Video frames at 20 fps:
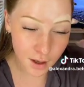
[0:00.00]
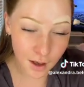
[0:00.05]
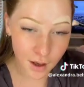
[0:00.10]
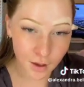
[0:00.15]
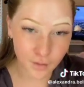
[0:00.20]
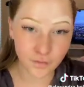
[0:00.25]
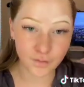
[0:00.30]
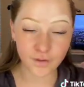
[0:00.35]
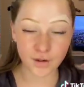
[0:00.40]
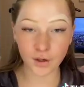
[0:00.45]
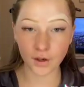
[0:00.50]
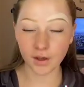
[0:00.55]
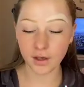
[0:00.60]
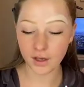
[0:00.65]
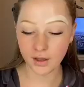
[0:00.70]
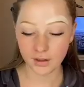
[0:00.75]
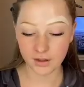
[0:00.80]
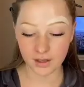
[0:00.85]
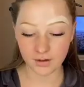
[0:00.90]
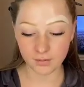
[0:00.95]
I fear
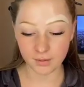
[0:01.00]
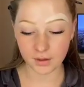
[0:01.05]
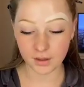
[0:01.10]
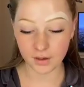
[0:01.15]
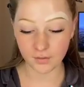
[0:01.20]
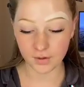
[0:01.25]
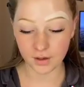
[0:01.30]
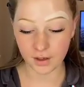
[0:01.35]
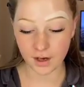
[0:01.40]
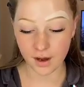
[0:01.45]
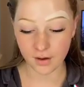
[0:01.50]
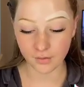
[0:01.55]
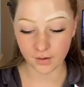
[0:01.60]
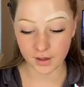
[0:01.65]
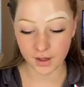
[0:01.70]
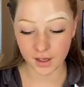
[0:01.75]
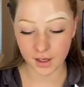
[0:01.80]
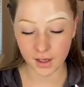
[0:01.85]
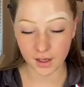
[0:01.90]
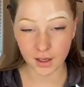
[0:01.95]
that they've been given
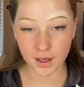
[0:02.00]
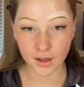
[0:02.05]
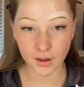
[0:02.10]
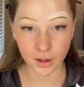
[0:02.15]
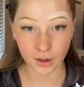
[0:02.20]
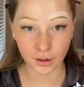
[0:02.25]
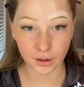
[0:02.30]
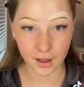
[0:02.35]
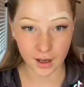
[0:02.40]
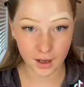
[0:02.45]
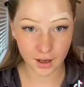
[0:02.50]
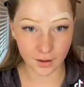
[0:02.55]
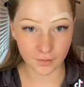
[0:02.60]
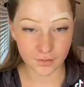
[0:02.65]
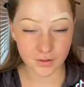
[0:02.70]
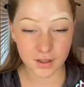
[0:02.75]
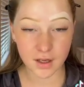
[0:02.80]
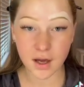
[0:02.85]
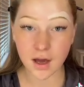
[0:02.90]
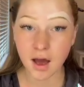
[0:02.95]
everything in their
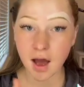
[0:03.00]
lives